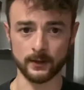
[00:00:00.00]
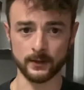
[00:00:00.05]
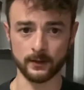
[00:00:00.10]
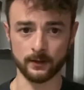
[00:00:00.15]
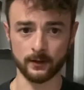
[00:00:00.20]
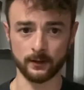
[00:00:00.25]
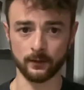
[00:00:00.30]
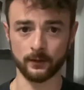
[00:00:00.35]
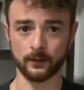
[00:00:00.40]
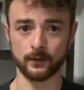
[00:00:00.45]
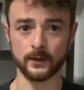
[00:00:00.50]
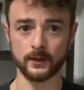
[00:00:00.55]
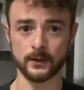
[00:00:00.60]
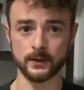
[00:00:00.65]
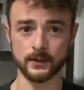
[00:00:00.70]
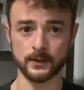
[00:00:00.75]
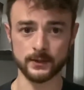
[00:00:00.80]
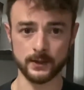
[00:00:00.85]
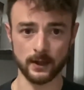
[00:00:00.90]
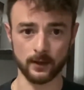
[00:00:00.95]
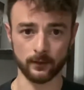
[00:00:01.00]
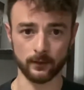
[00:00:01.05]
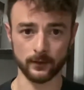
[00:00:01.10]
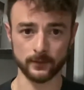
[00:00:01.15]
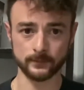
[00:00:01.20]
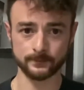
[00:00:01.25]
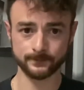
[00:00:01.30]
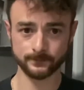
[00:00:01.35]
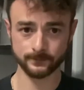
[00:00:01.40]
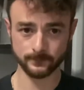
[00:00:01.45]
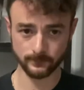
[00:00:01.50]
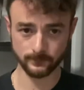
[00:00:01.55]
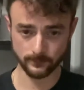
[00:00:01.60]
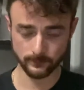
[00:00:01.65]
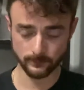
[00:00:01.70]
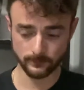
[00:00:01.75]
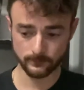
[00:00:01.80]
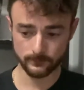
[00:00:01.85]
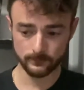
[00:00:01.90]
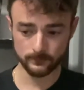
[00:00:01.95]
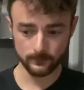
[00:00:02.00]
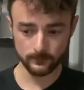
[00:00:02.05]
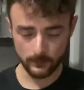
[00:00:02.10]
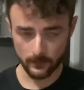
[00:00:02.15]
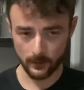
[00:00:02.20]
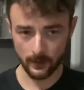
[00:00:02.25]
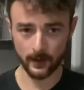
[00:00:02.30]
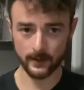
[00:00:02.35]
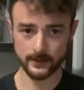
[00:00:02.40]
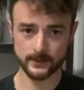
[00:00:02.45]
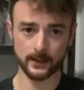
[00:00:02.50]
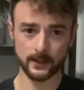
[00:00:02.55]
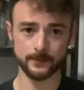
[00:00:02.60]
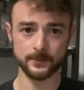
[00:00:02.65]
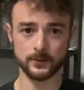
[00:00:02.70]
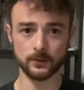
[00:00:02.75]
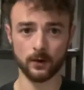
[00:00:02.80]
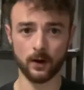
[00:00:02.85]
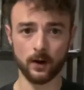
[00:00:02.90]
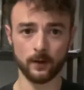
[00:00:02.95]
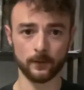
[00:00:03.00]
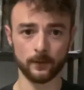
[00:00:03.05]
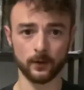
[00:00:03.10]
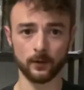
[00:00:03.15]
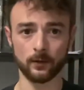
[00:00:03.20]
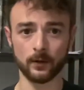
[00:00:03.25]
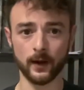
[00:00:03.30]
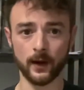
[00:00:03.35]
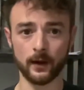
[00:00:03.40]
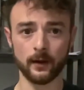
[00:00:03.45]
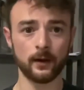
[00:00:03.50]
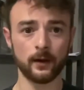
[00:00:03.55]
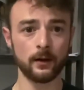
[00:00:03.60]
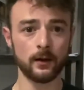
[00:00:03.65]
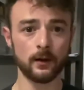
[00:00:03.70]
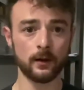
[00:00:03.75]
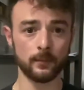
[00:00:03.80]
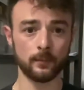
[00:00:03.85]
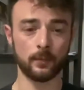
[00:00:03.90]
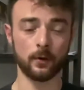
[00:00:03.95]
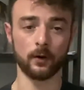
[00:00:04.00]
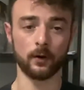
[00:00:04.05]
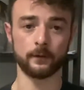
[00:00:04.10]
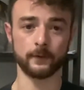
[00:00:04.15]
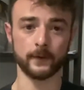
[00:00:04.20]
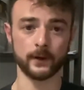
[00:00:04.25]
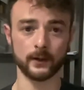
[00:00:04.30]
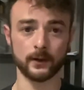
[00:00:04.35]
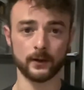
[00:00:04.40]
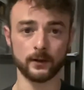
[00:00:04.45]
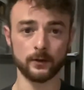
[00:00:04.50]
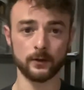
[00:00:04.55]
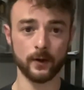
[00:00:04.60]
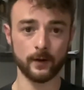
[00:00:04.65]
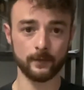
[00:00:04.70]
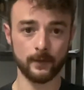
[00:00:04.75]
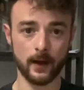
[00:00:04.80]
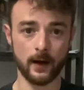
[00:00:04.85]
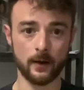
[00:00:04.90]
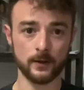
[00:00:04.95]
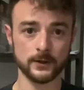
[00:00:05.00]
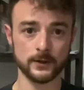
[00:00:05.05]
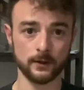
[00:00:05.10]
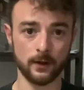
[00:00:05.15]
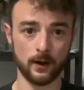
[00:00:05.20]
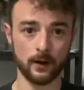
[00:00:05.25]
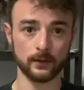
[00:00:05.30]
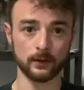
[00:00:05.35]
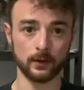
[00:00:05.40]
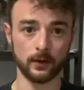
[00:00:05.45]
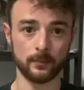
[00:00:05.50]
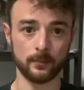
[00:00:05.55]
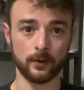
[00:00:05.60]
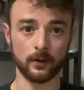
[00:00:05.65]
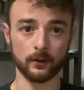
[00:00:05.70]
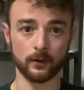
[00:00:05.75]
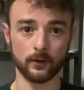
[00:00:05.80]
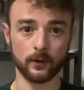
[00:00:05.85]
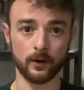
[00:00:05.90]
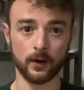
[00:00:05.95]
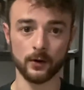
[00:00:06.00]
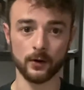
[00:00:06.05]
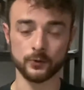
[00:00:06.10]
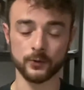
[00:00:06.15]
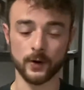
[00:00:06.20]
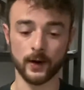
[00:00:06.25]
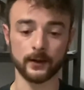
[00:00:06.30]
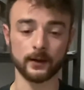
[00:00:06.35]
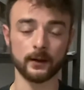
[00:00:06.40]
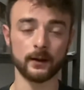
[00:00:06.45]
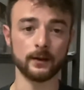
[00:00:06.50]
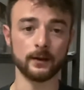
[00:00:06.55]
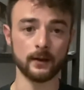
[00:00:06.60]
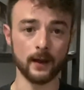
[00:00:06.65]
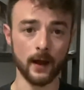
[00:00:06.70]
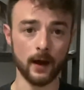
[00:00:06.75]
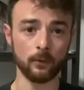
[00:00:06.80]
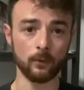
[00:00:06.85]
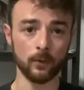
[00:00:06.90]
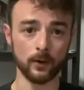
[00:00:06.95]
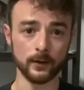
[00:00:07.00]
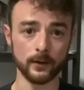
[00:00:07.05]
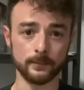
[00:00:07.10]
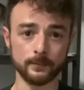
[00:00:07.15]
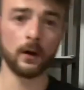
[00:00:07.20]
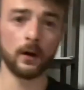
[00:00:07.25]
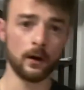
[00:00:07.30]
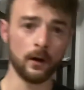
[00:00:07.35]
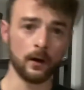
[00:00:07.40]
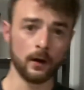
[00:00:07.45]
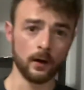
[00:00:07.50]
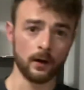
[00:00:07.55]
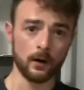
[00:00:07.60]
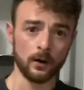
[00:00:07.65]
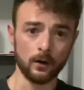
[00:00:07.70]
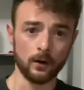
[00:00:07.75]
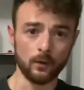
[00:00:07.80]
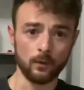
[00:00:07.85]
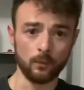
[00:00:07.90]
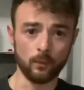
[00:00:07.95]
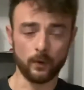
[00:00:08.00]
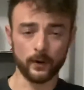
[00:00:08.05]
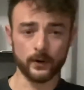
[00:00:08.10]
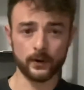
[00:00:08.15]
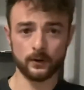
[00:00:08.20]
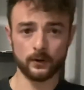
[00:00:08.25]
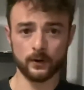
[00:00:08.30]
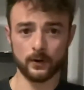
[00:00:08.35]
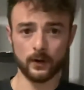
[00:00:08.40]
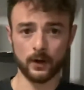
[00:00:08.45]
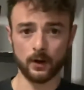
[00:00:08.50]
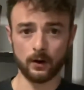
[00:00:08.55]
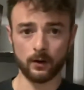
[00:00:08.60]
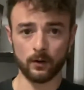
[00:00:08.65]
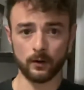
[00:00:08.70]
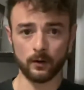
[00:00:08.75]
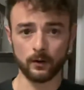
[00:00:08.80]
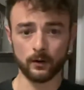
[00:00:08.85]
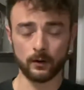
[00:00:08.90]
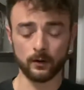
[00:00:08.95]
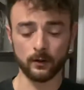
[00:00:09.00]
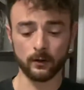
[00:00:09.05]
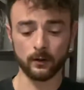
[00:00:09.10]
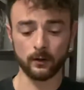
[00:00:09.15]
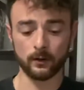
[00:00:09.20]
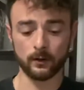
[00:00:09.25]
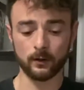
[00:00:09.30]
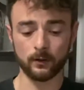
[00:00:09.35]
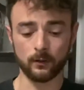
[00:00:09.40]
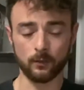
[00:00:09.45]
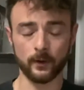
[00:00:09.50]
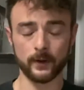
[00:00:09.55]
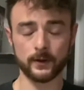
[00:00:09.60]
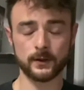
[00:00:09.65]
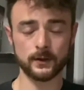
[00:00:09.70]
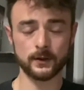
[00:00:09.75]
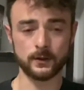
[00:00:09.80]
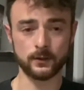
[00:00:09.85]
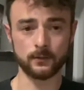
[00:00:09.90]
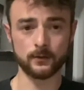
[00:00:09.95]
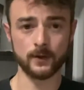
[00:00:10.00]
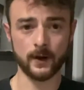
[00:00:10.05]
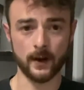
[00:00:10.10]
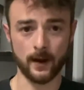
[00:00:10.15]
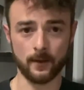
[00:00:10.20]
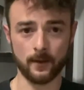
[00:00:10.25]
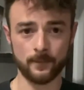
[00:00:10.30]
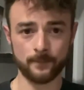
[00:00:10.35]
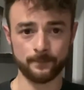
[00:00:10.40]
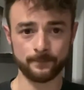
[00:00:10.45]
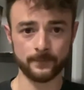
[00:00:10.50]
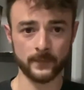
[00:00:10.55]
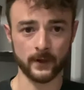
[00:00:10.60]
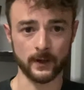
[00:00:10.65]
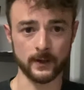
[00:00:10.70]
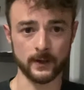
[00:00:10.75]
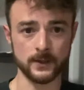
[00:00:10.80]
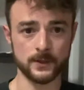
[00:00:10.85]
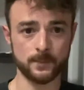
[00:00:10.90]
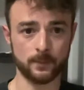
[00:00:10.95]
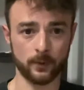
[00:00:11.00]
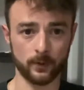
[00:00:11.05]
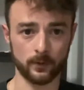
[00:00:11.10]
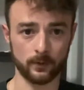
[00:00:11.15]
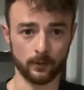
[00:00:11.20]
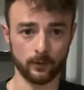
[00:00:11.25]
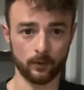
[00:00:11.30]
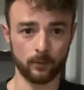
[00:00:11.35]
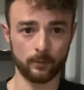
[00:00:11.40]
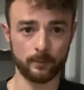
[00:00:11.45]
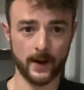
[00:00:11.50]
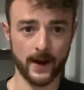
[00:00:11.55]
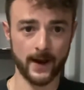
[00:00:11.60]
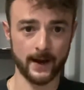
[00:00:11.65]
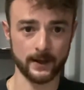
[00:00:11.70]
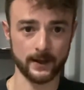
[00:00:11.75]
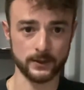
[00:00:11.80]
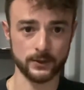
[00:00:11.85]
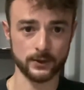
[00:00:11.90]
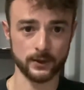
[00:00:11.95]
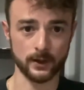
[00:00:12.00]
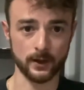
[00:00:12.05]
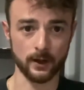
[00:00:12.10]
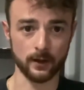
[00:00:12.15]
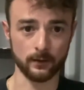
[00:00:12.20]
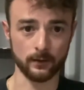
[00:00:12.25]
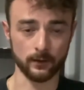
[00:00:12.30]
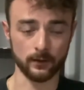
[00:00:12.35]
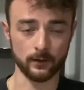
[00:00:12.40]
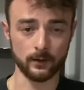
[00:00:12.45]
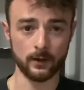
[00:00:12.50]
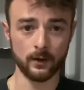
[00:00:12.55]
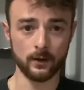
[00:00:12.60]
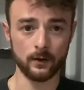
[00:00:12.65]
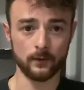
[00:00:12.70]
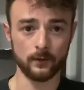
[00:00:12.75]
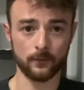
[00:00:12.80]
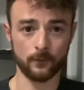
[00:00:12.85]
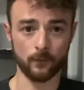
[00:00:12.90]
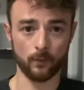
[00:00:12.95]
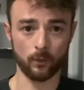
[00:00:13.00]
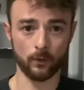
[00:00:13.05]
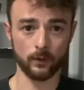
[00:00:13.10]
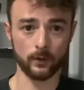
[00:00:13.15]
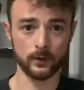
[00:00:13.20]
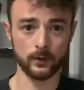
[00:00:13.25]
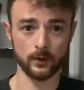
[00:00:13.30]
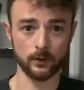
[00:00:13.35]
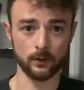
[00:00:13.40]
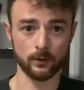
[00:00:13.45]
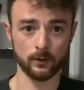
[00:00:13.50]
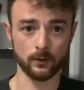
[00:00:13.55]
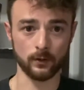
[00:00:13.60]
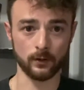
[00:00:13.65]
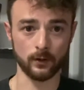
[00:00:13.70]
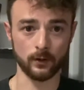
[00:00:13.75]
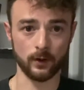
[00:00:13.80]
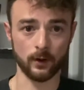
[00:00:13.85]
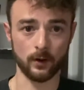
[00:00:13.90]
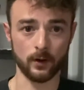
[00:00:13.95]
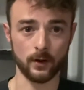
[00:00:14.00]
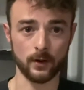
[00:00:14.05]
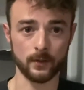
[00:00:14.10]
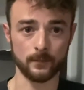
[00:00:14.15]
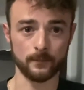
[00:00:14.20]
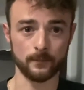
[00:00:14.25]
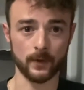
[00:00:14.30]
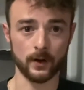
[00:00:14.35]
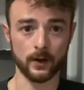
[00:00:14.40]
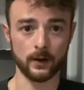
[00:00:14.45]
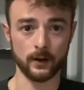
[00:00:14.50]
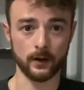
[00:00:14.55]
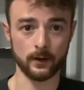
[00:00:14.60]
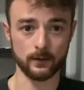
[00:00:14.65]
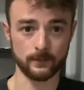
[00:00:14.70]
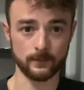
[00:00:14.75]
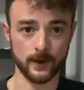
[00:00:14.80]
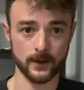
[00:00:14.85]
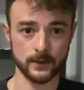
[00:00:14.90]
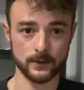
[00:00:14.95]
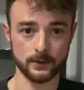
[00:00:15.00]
the seller accepts your offer, okay? Perfect. You have the house locked up under contract. Now what? What you're going to do now is put a little package together for your investors,